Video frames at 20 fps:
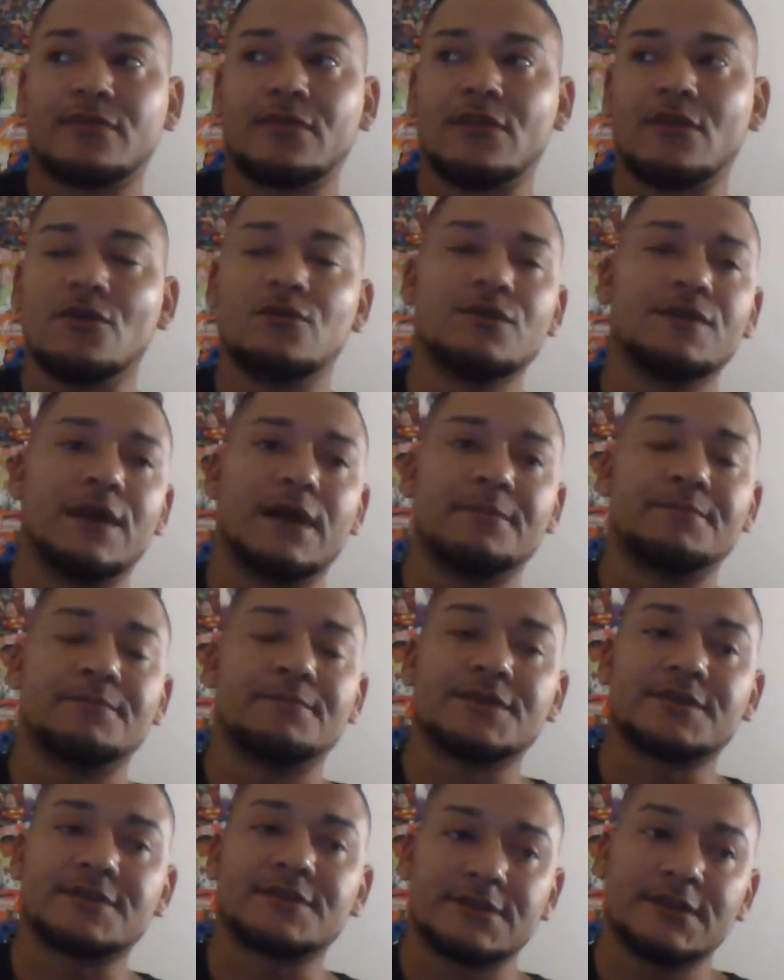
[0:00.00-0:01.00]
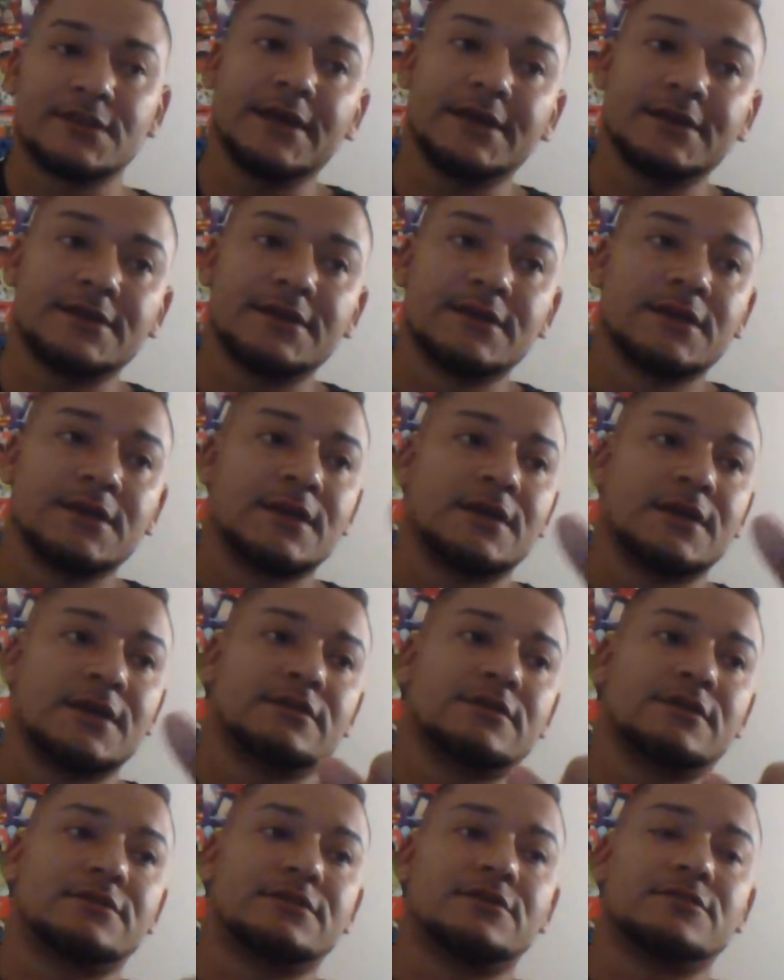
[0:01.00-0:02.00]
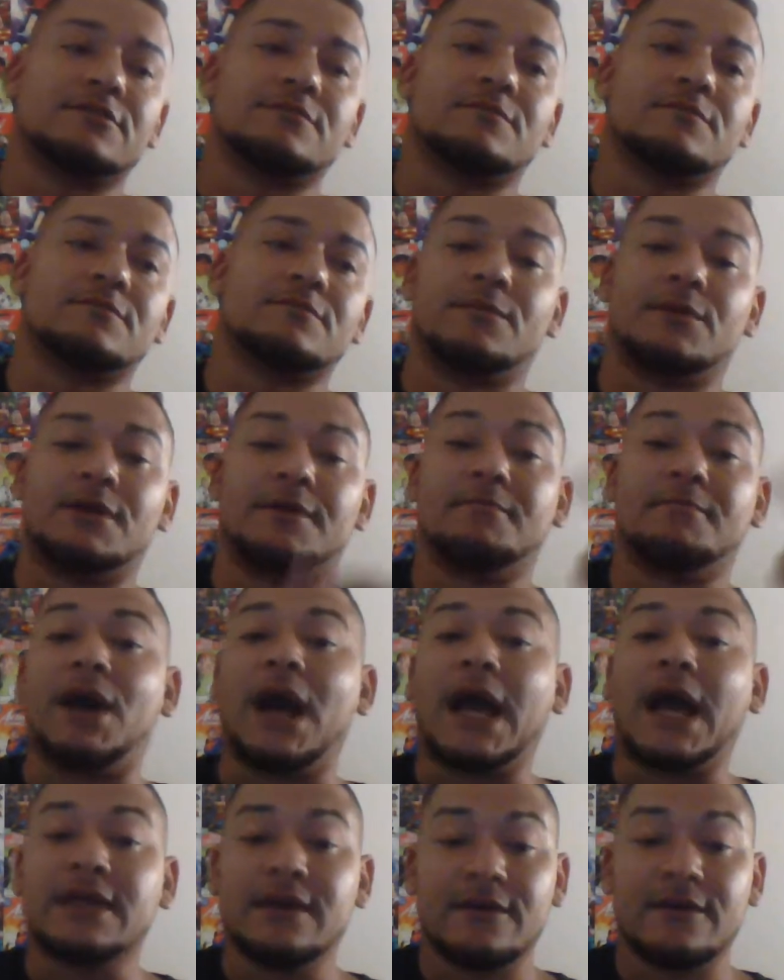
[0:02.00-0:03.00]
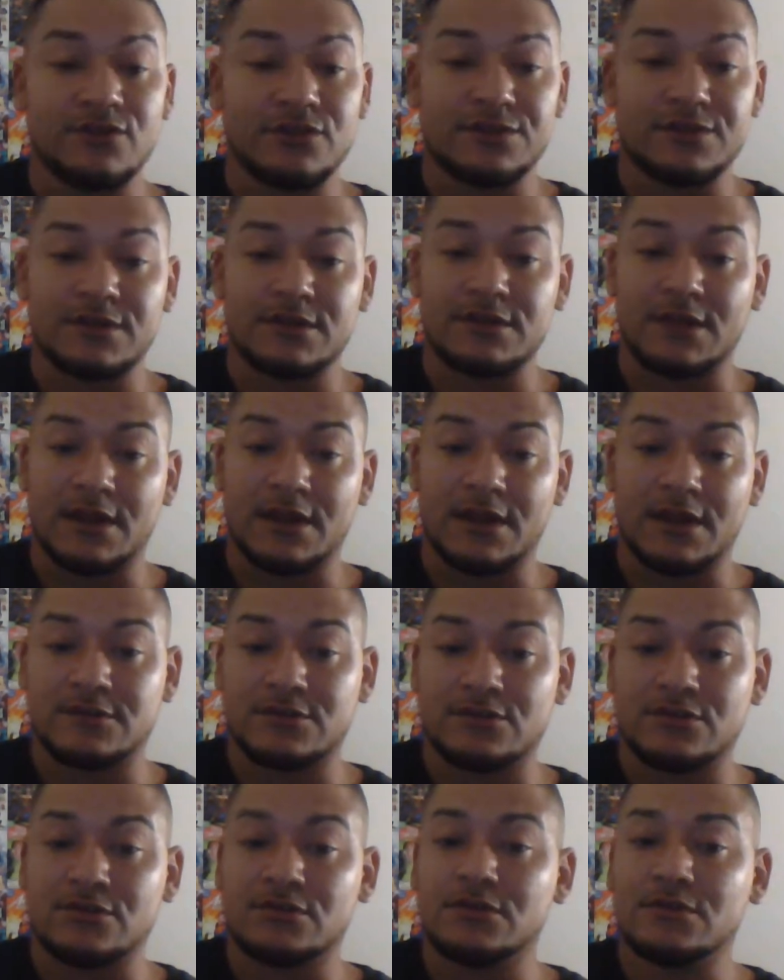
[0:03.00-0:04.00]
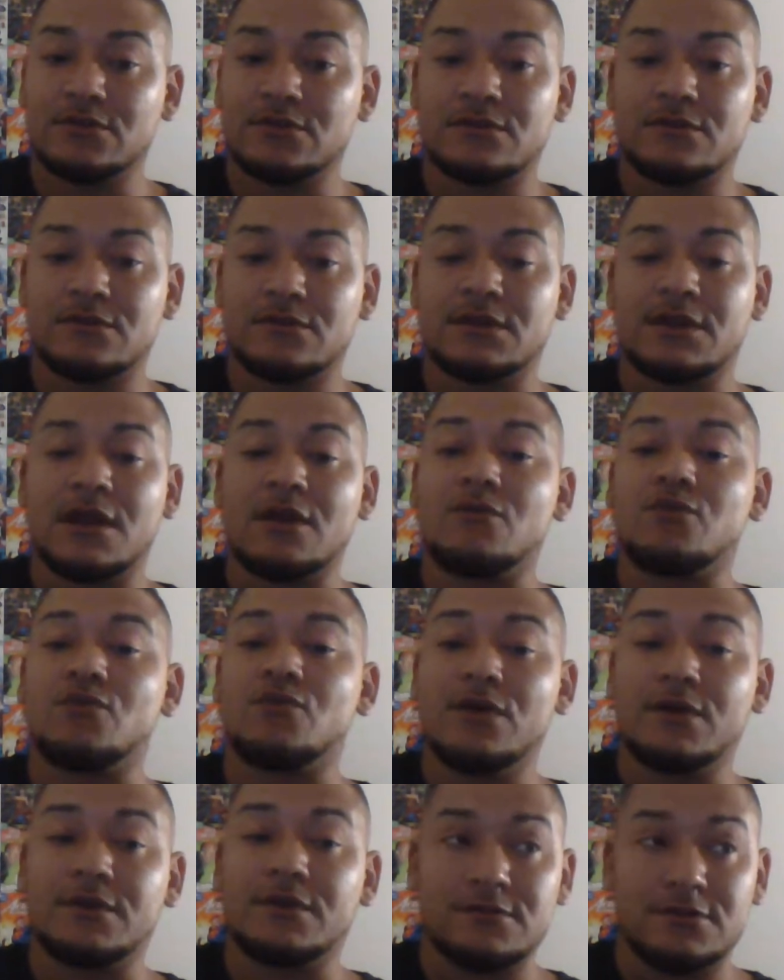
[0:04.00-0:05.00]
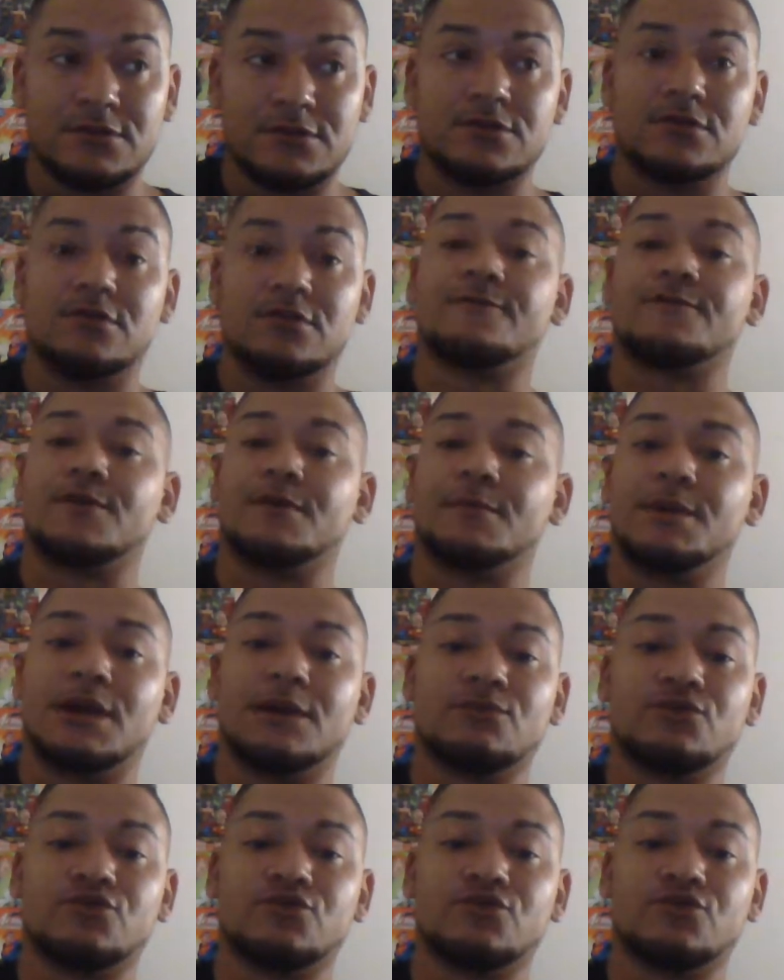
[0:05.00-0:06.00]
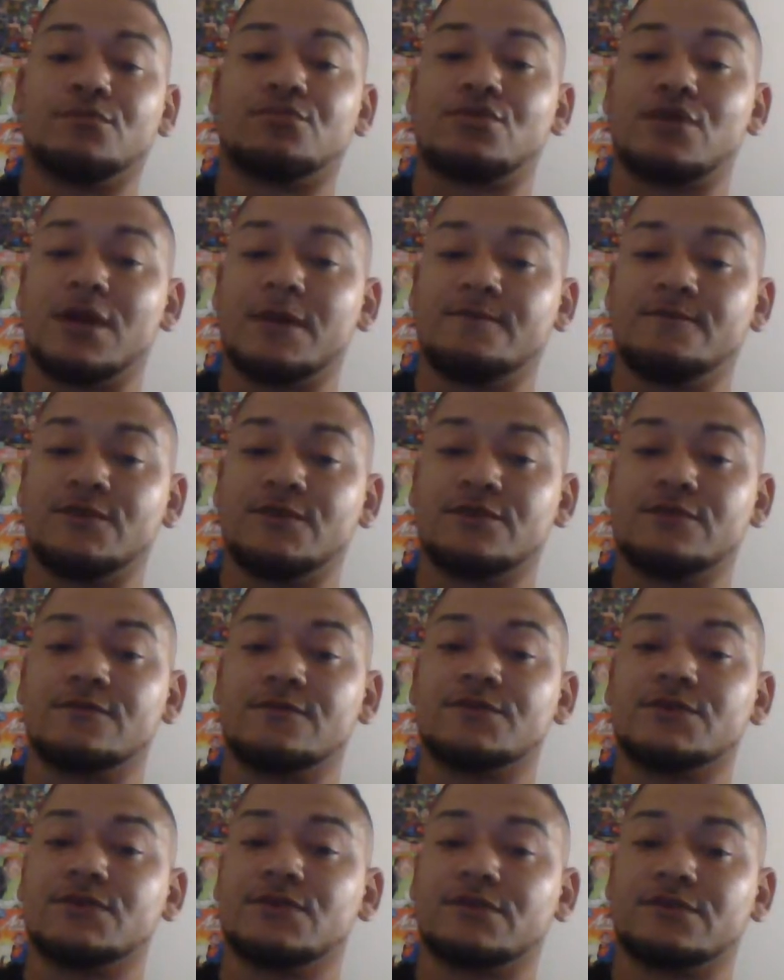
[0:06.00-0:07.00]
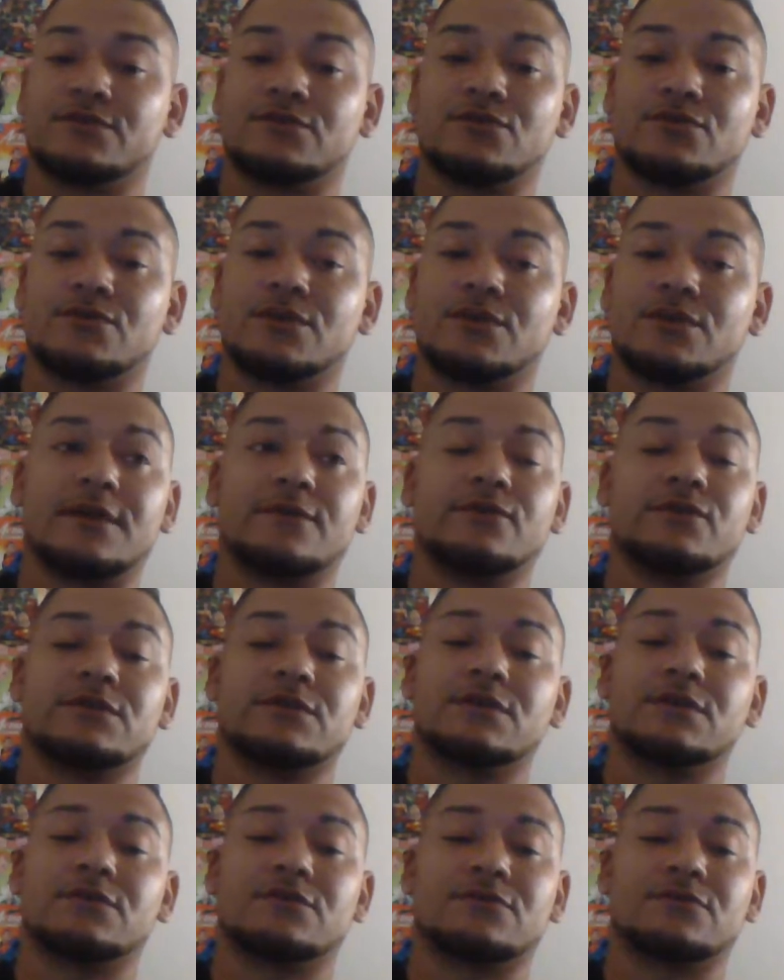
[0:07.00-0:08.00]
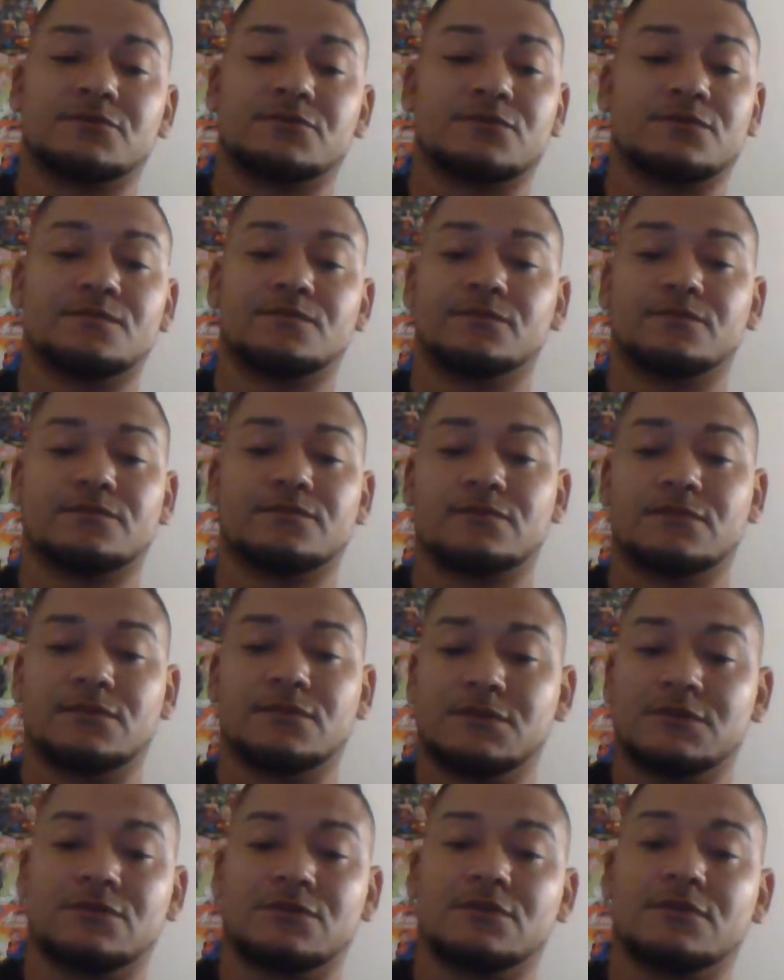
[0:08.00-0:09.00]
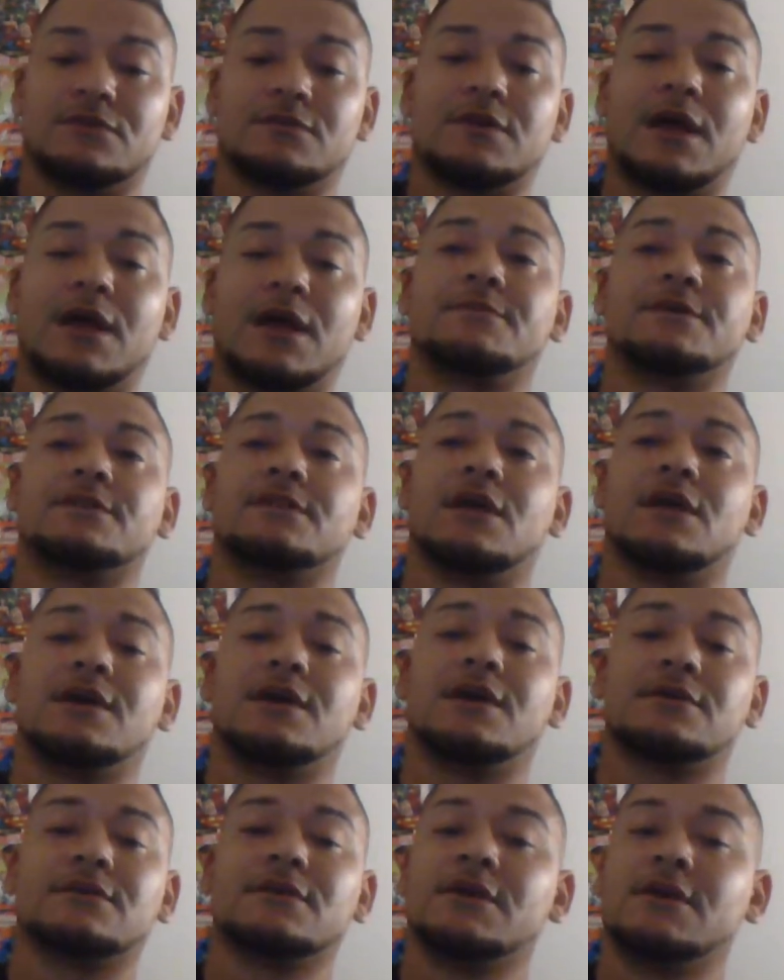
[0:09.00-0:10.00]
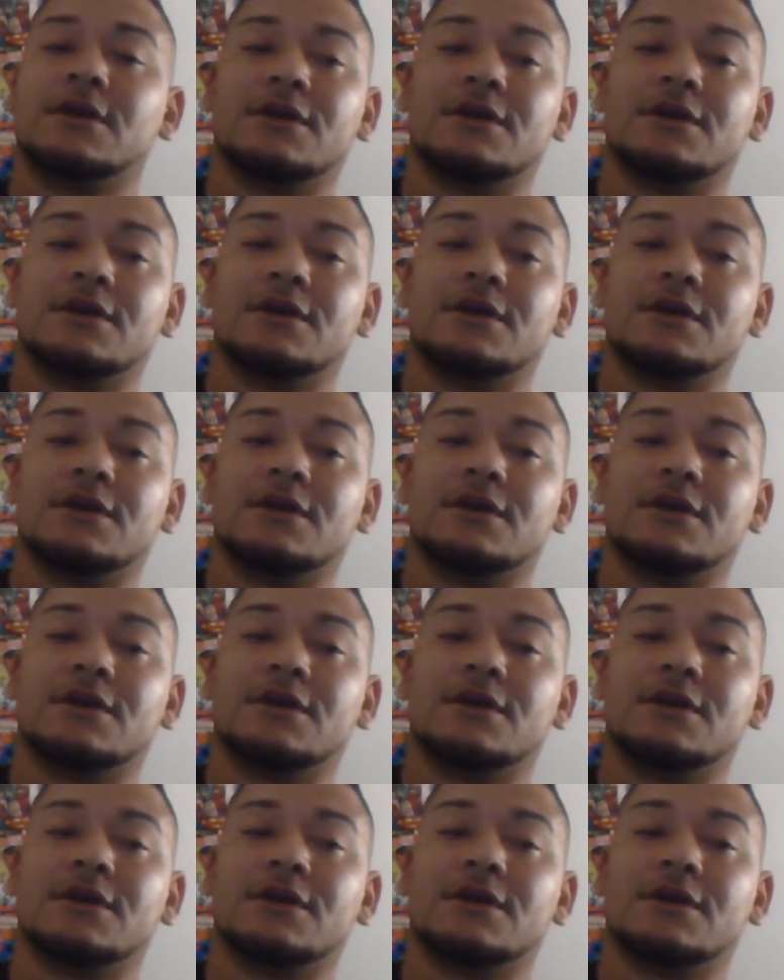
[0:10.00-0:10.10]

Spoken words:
with that being said, that doesn't mean I'm gonna buy everything that I see that I want from Amazon Prime Video, because not everything is, I'd be lying.